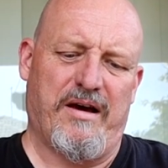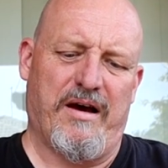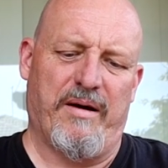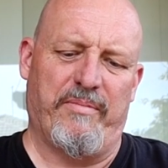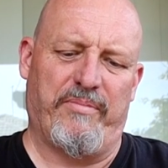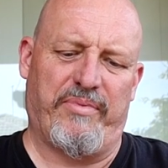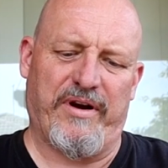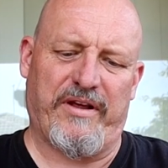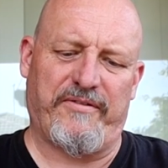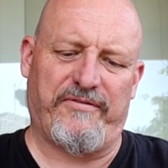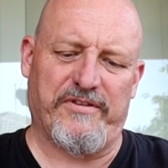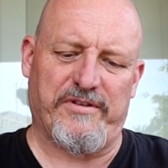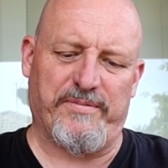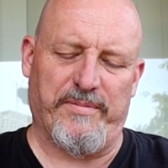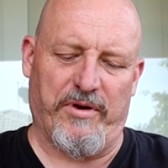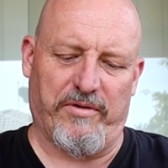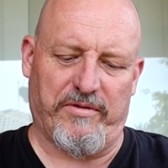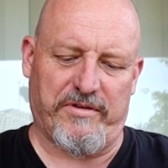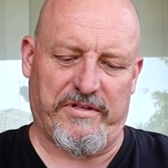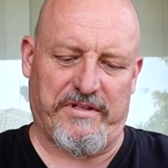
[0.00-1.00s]
a breakfast
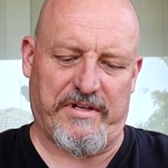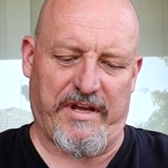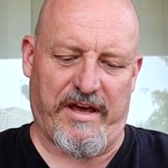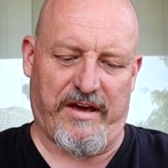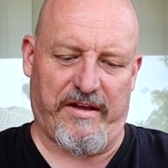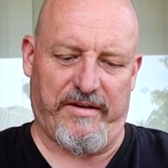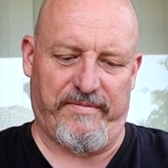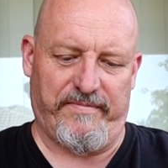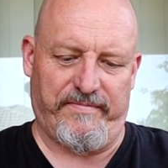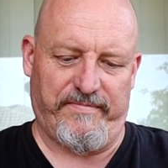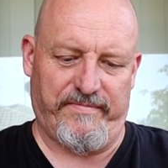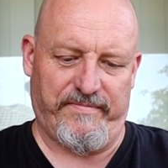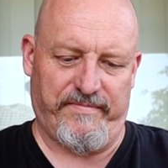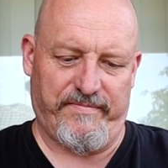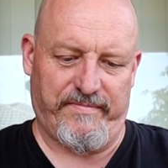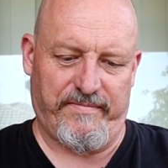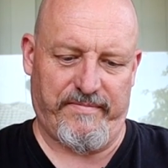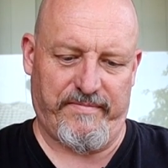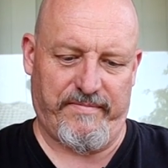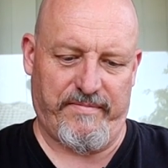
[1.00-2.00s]
milk stout
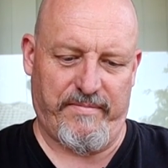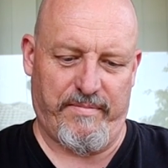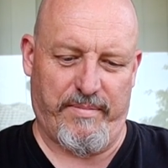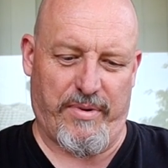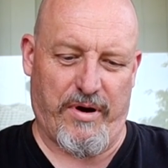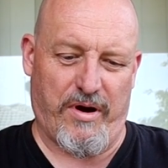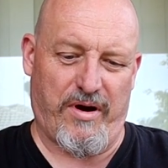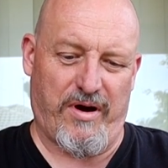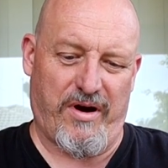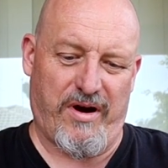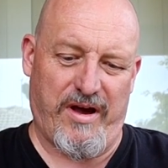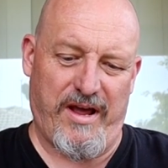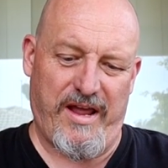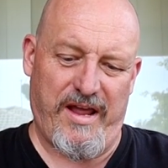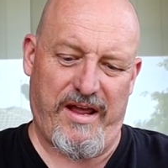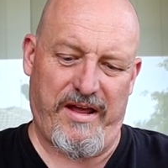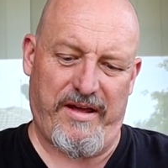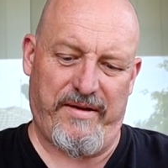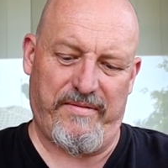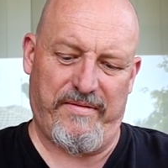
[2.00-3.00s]

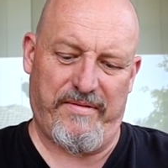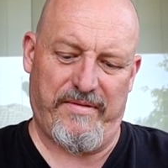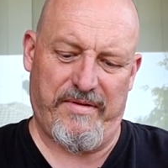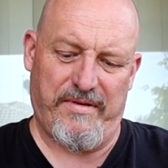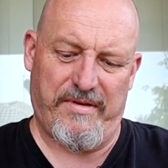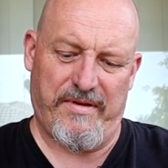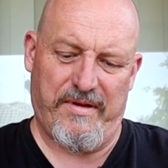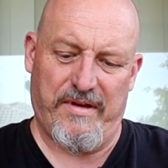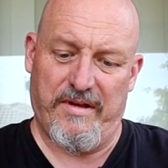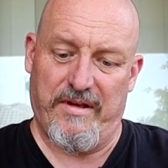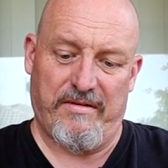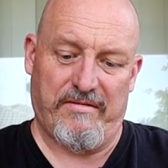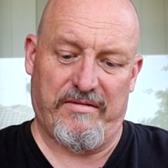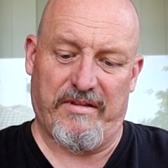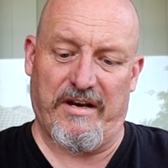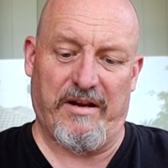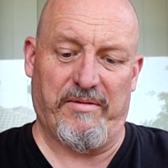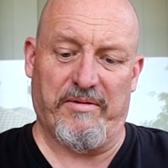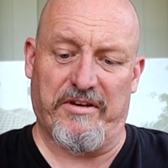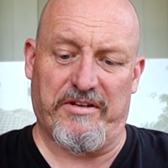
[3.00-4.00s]
by...
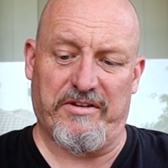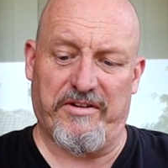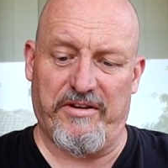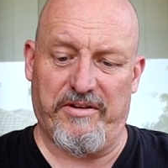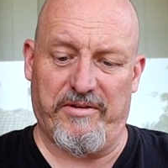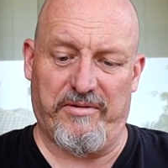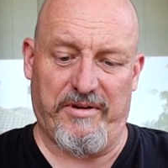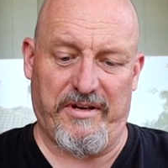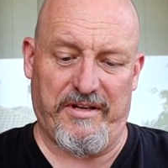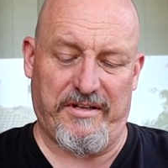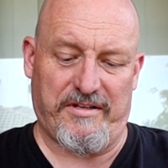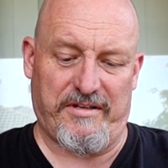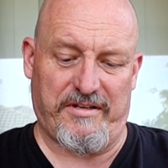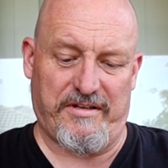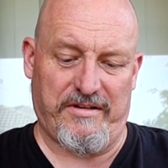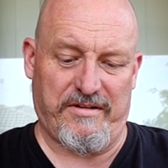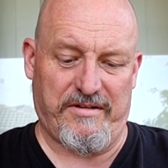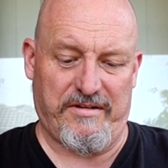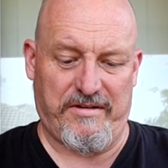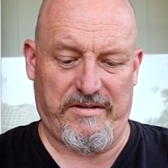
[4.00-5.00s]
I don't want to tell you who it is.